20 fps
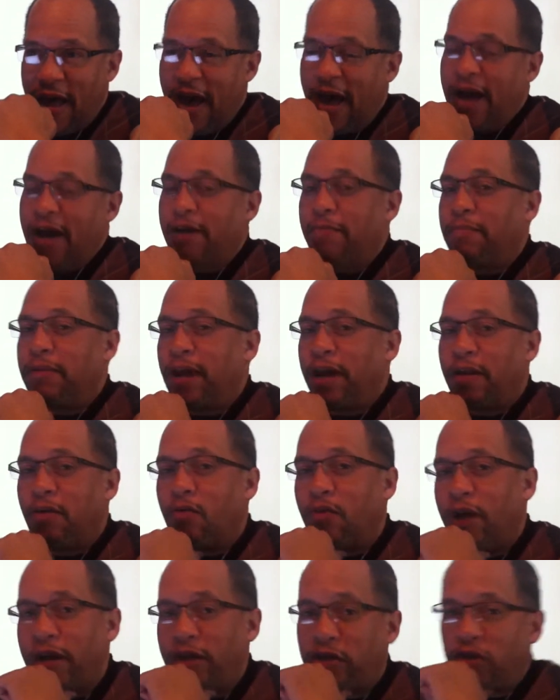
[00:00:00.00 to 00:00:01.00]
I am not
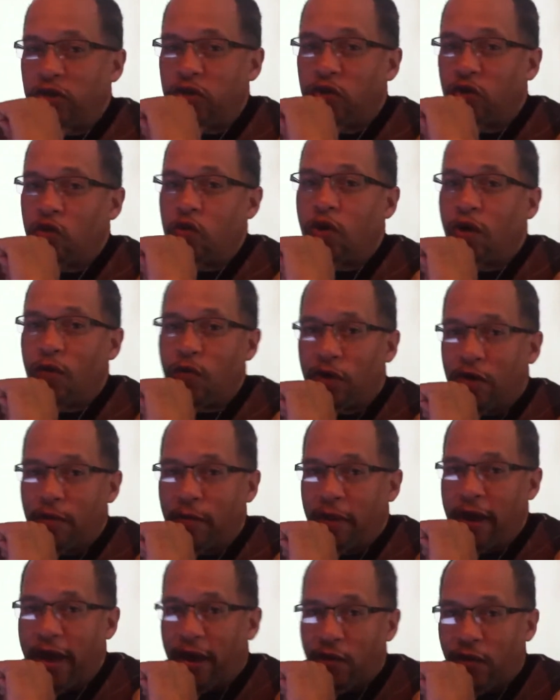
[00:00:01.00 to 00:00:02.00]
quite sure who I want
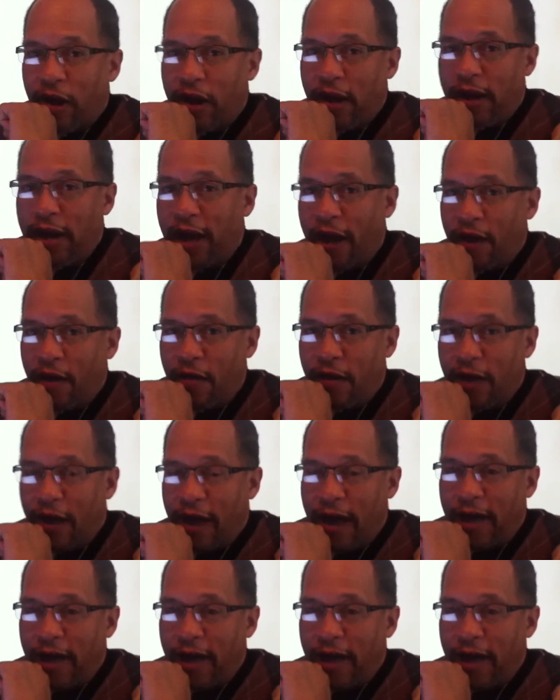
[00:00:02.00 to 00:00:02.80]
to back right now.